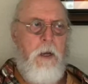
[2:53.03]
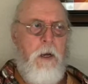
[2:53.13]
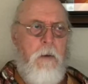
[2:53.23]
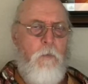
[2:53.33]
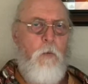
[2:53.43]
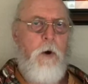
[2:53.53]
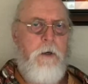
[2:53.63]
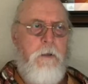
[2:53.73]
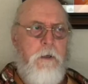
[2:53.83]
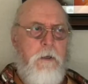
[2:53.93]

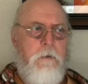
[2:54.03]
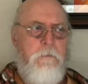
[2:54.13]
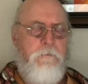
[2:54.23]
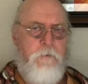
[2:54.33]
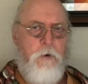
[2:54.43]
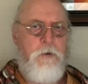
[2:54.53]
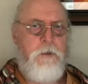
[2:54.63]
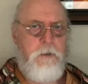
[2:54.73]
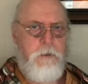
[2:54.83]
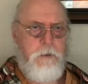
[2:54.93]
One of the
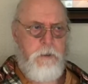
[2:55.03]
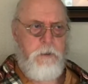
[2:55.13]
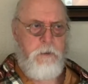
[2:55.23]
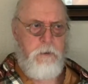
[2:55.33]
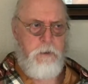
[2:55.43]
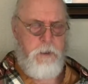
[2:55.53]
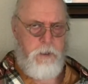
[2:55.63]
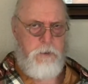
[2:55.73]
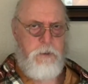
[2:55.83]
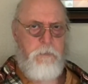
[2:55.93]
first
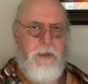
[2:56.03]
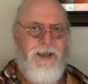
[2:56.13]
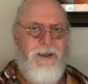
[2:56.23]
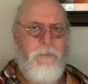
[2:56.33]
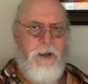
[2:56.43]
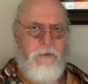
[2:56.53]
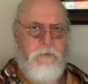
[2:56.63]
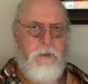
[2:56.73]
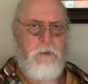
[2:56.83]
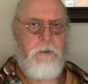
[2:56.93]
things that became
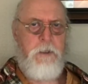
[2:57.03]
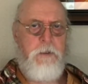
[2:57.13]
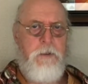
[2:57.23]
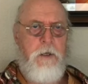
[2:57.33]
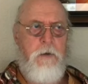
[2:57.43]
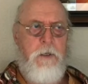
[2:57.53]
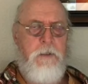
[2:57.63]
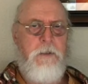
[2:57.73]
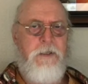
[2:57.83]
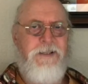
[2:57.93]
evident is there
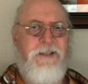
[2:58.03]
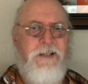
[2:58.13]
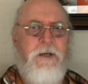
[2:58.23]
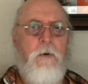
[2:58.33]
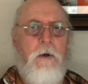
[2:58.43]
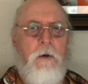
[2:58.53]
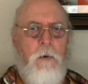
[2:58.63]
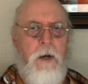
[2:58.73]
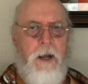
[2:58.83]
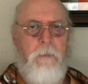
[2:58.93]
is
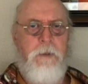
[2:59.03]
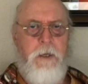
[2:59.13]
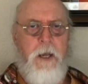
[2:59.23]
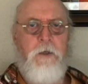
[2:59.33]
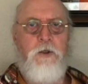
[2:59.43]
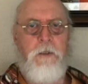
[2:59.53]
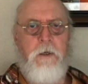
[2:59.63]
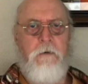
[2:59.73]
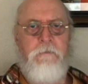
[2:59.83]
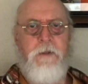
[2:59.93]
zero
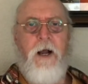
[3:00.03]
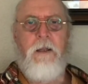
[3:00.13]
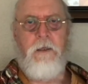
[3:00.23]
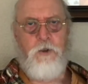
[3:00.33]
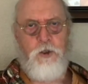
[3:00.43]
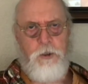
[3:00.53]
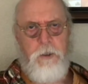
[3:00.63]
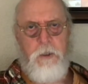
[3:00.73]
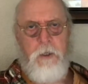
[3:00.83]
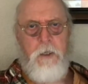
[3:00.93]
application of knowledge,
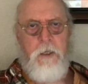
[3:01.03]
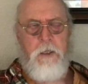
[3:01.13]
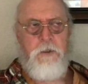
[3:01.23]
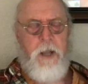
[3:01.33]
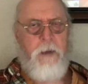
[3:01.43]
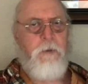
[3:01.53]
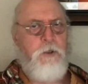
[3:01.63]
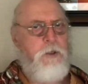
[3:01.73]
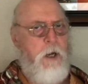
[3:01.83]
established